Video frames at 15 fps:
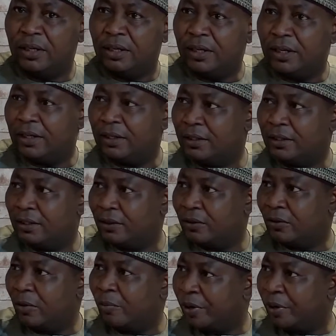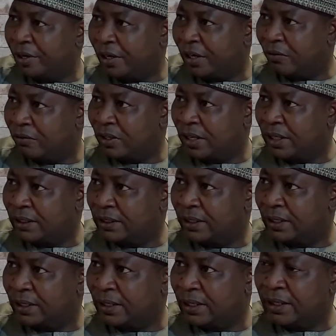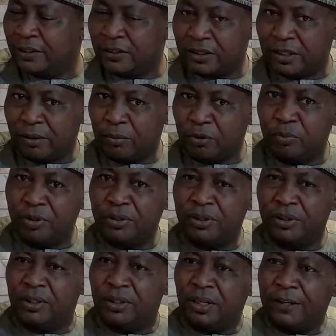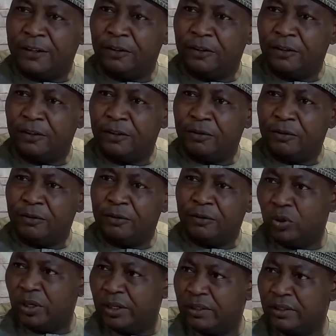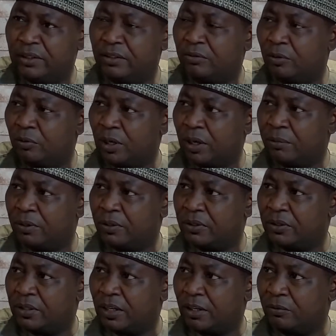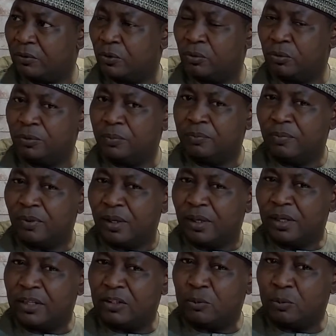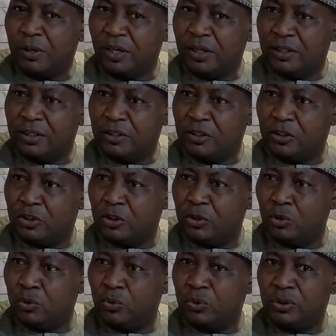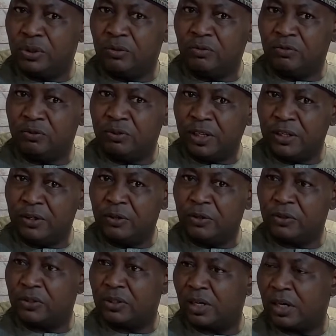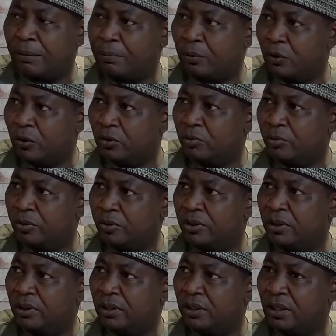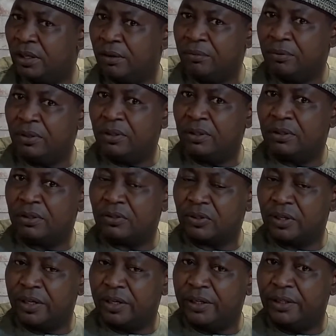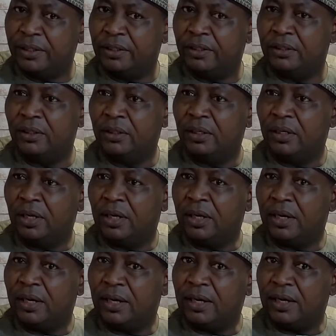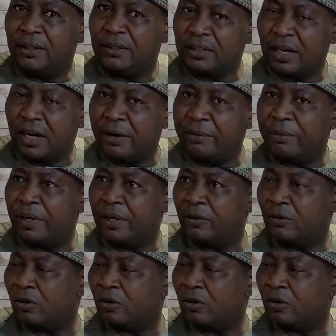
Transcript: the commander of that establishment. Now, if you look at the Chief of Naval Staff too, he has paid his dues in various appointments in the Navy, training, staff and